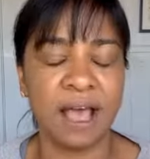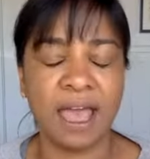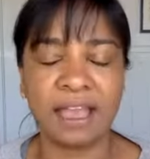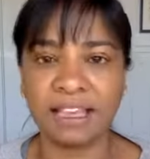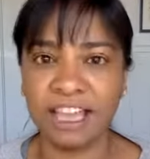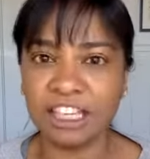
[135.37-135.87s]

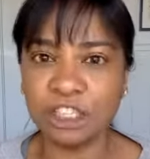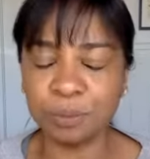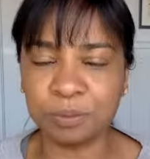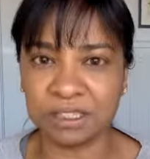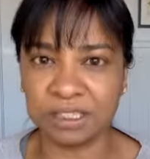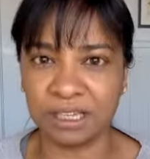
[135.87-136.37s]

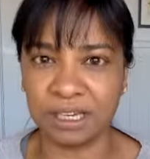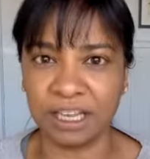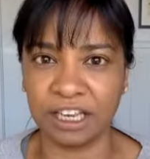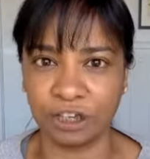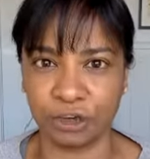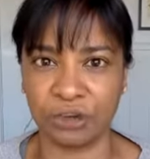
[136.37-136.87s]
engagement
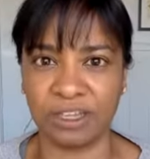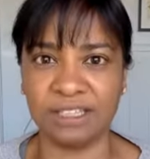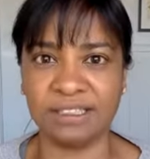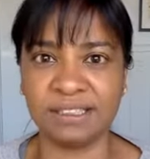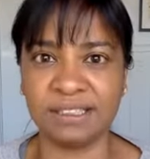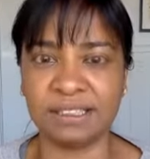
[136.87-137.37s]

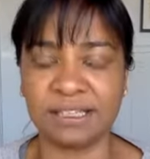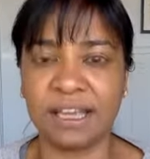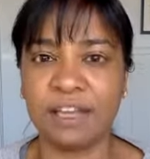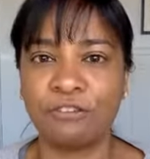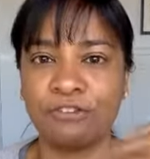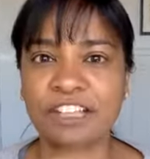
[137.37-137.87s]
increased,
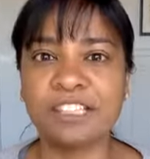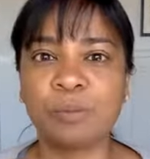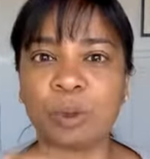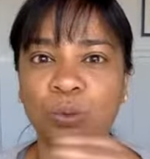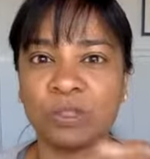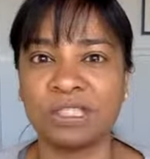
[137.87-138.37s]

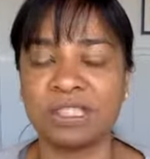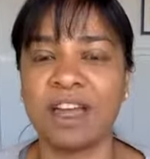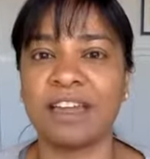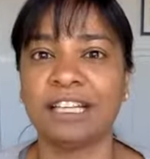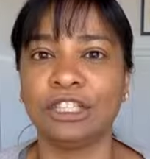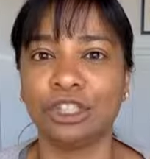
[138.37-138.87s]
Facebook was
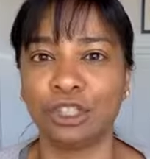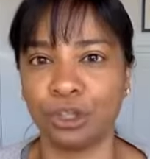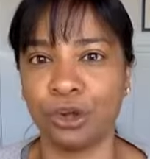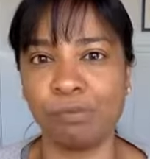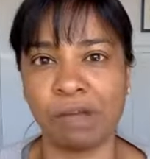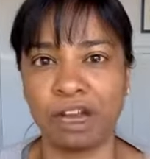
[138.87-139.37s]
starting to
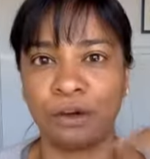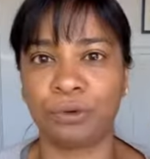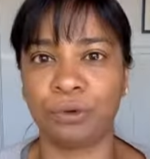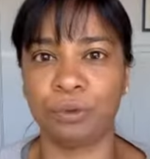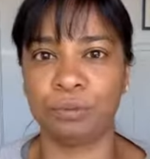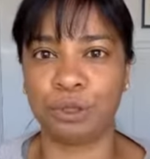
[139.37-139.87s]
show my
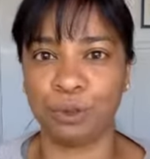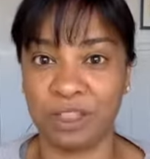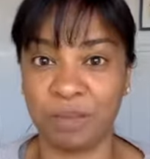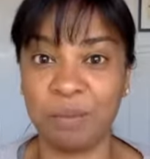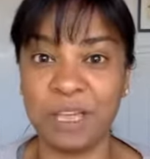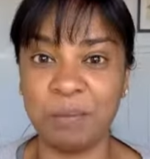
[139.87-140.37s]
group to
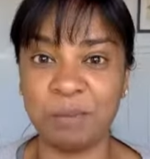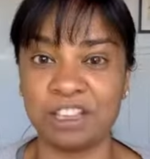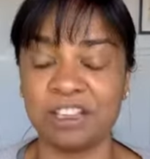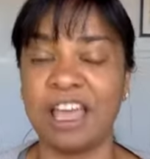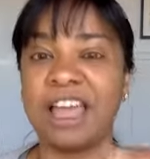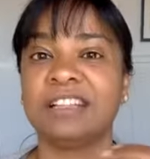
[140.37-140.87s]
other
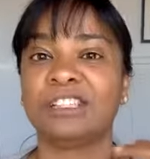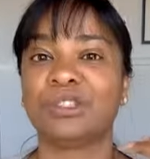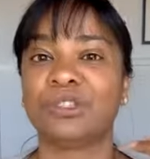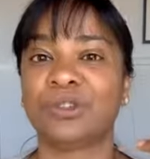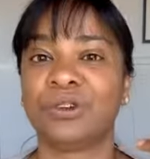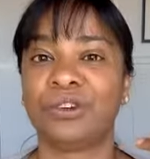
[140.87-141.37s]
people. And
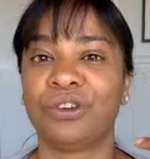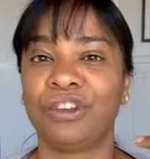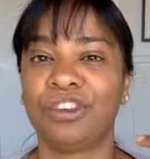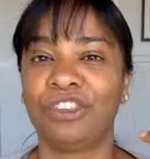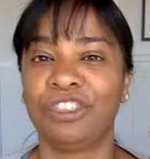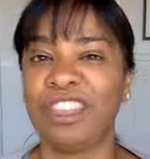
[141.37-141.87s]

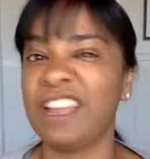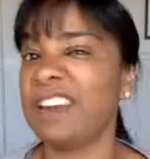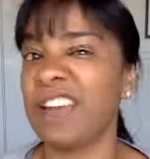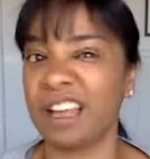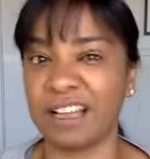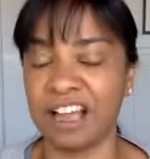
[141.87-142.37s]
so then
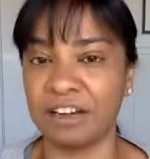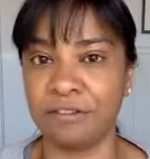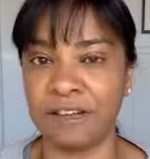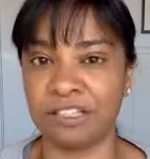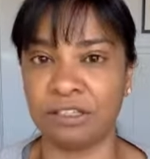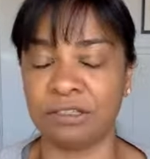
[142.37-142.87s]
I kind of
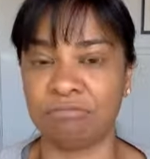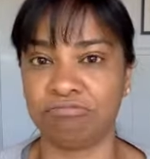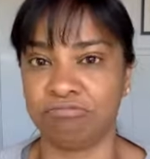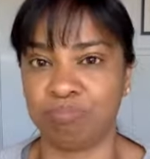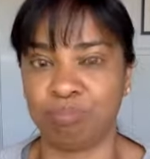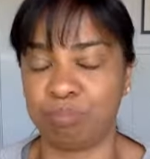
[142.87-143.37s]
had
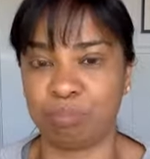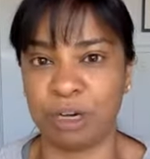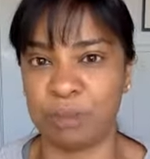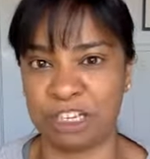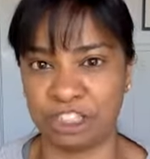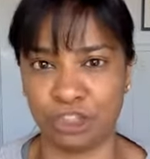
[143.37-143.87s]
pretty
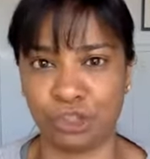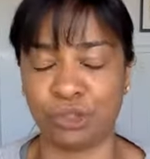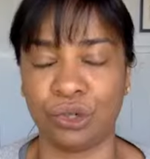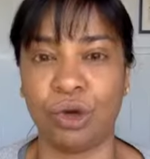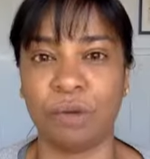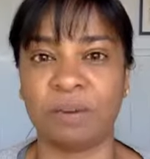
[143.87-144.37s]
much
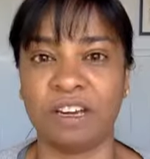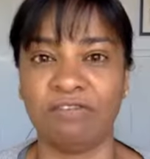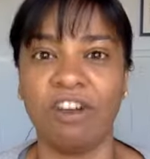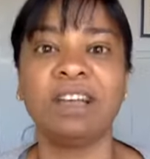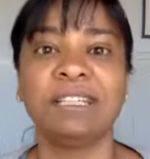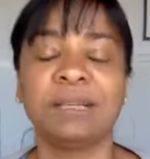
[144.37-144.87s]
stopped
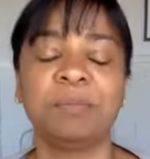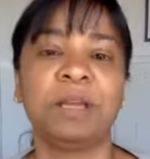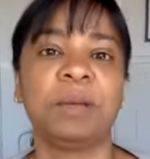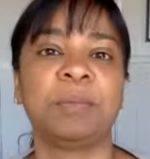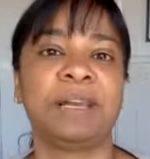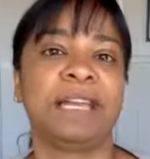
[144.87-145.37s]
inviting
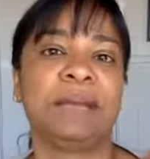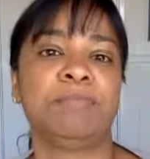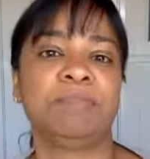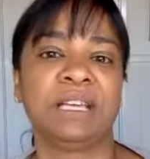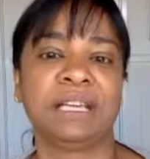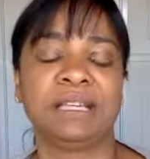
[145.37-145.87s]
people in
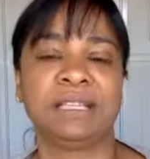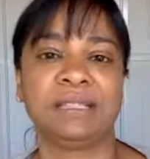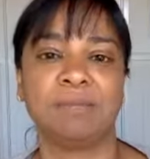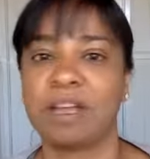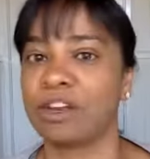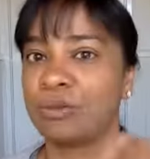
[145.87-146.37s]

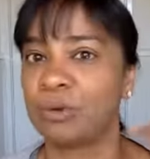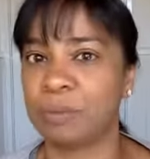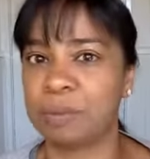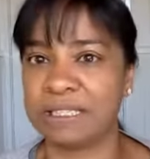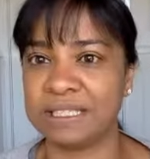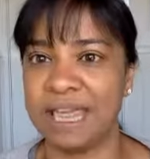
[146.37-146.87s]
because my group
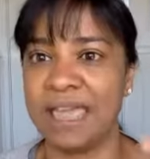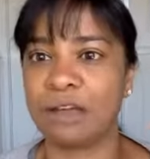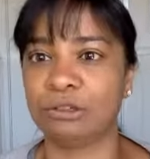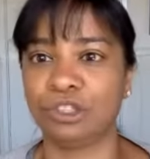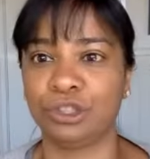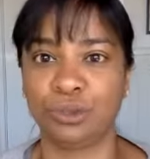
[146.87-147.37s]
is
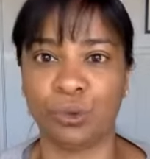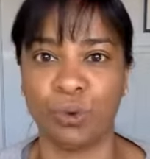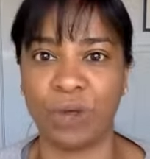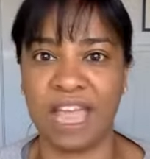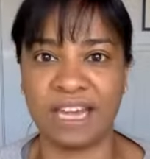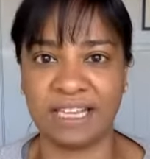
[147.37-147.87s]
now just
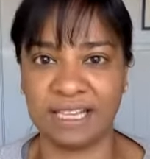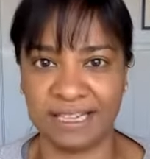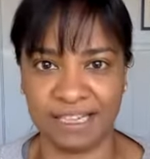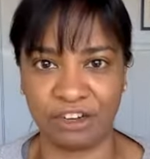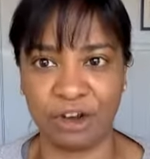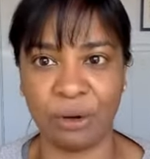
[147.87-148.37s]

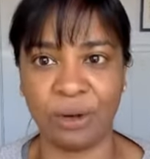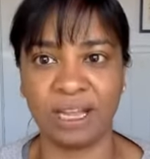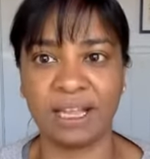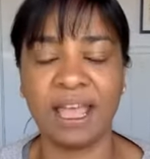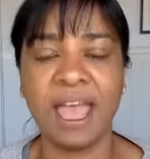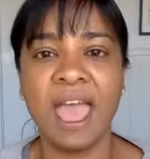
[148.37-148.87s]
organically growing.
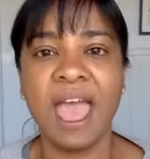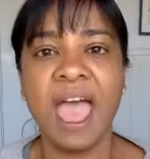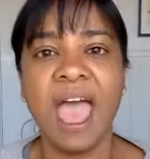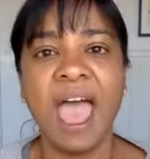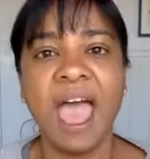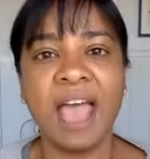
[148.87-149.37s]

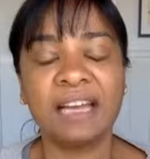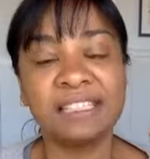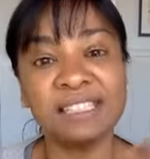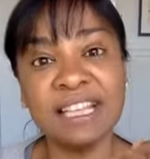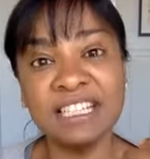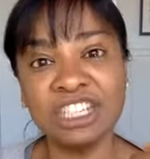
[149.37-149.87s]
And
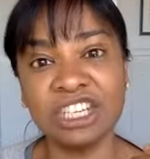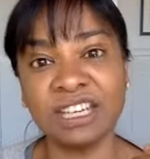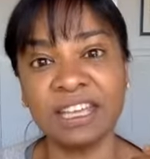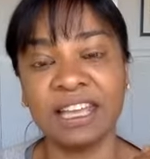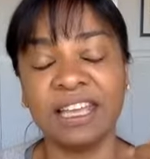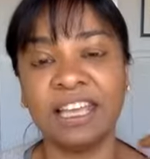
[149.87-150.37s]

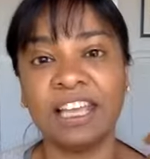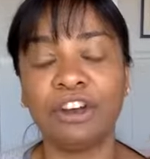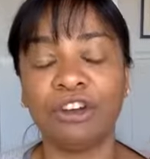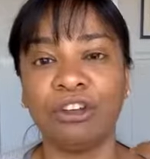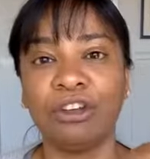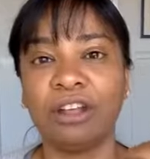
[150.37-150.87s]
essentially, you
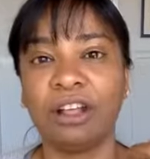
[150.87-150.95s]
know,